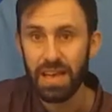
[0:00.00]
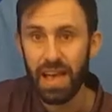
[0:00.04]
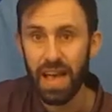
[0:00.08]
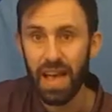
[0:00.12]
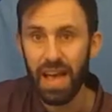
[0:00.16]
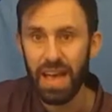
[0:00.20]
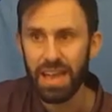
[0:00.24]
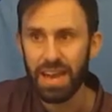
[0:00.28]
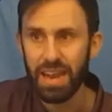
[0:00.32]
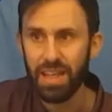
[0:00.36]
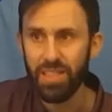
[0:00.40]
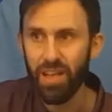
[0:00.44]

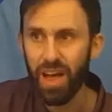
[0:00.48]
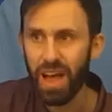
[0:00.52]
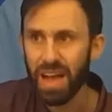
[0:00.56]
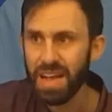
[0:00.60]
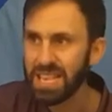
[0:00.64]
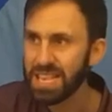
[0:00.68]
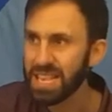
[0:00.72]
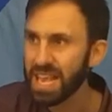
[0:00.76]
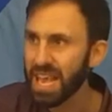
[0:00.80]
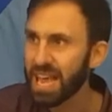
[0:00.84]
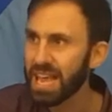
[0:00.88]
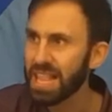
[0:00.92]
And it likes
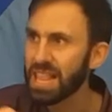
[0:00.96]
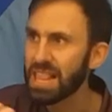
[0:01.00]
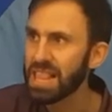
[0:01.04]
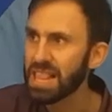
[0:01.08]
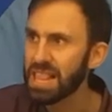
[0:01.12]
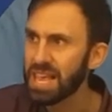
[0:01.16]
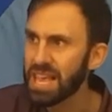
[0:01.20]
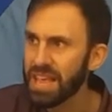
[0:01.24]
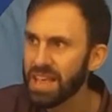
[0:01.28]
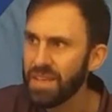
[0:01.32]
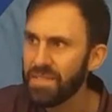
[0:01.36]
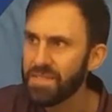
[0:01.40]
to eat
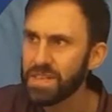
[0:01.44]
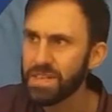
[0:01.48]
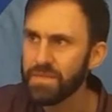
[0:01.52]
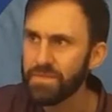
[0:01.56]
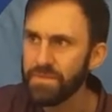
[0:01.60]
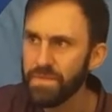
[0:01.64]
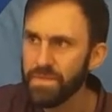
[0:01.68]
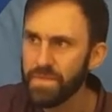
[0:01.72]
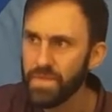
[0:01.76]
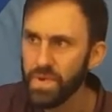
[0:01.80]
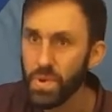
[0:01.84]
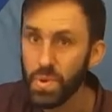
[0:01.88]
leaves
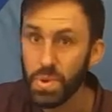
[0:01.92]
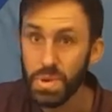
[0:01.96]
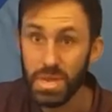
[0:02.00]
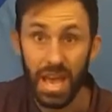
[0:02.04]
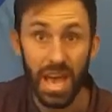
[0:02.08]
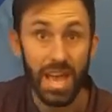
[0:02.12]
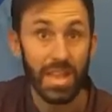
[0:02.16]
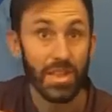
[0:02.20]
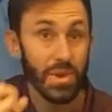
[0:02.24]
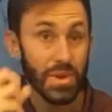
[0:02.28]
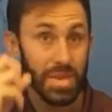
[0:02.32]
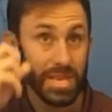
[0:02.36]
and fruits,
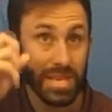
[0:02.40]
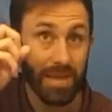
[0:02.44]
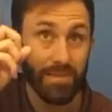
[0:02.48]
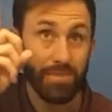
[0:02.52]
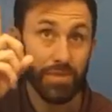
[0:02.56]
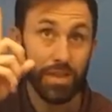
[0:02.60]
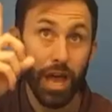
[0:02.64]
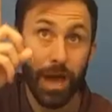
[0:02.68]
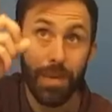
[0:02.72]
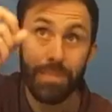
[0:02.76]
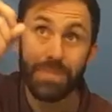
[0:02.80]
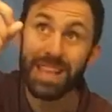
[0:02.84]
and you
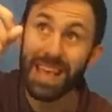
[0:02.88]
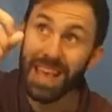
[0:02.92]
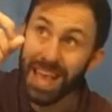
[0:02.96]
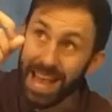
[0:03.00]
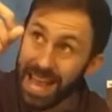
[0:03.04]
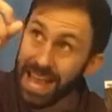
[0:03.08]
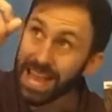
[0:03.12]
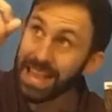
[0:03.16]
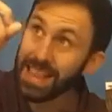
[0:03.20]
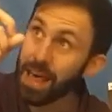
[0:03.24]
sometimes hear